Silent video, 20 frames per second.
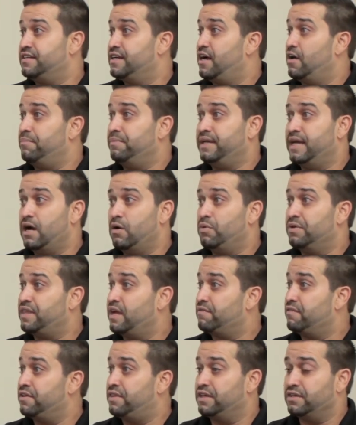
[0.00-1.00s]
to help me out with
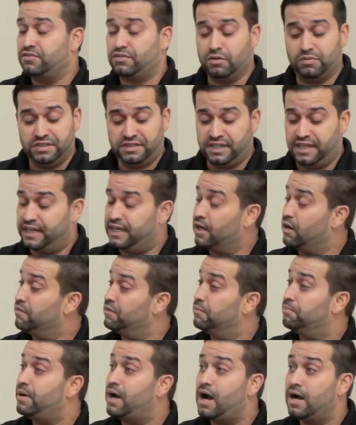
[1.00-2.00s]
everything." So we take care
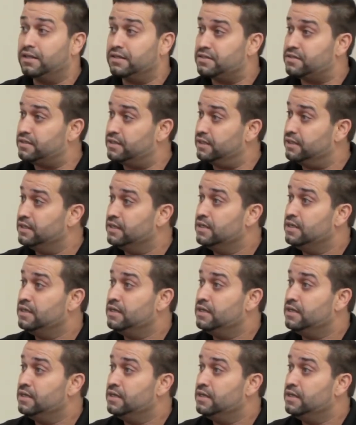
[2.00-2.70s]
of the policy